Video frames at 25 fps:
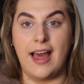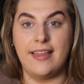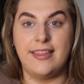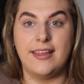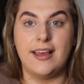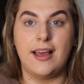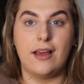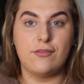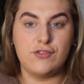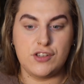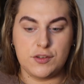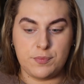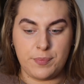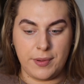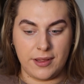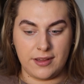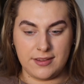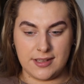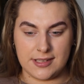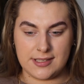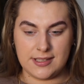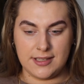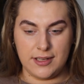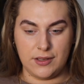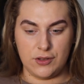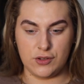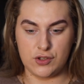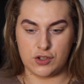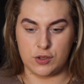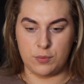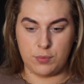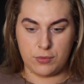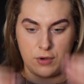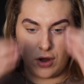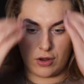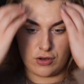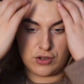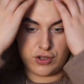I think I've just built this little
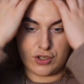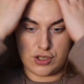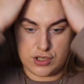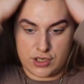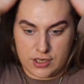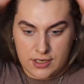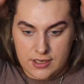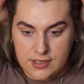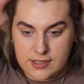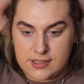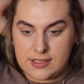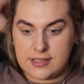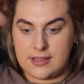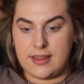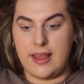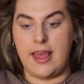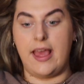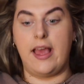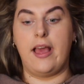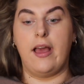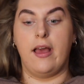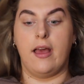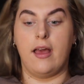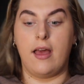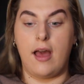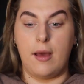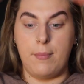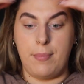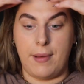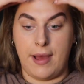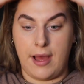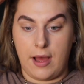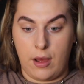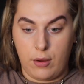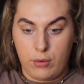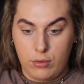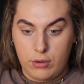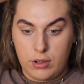subconscious thing
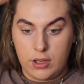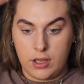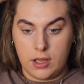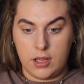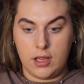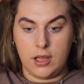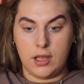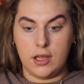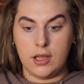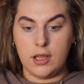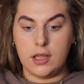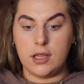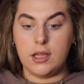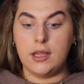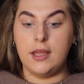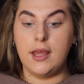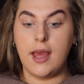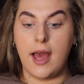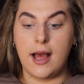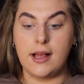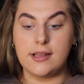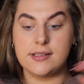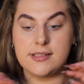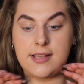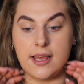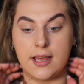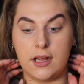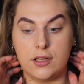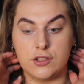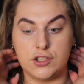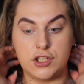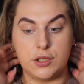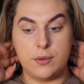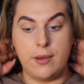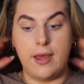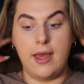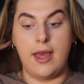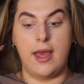about, yeah, I'll say I'll
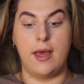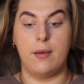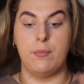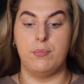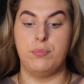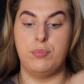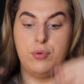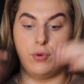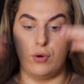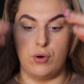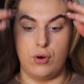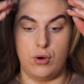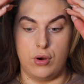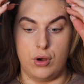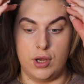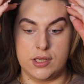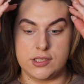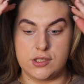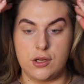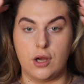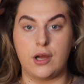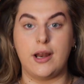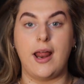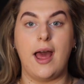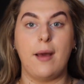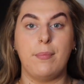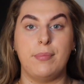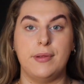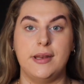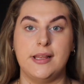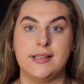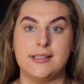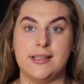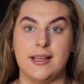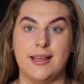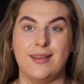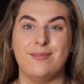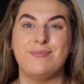do it, but it's not gonna happen,
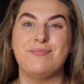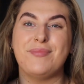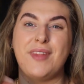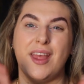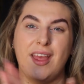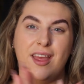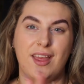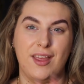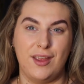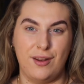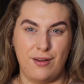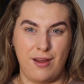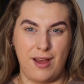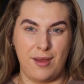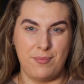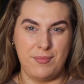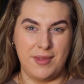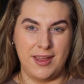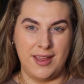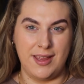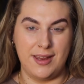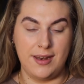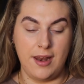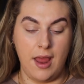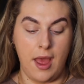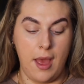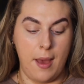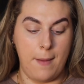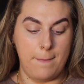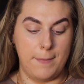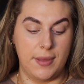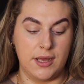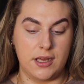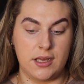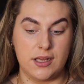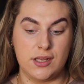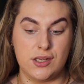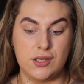is it? You know what I mean?
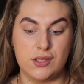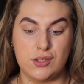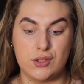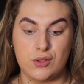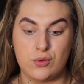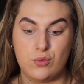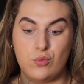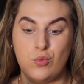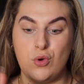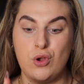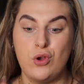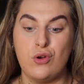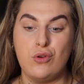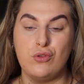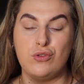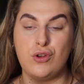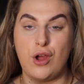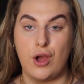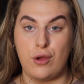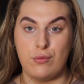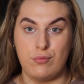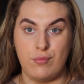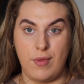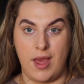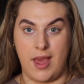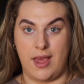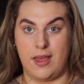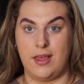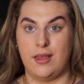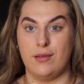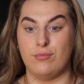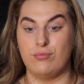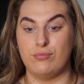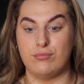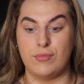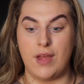Because we all know me.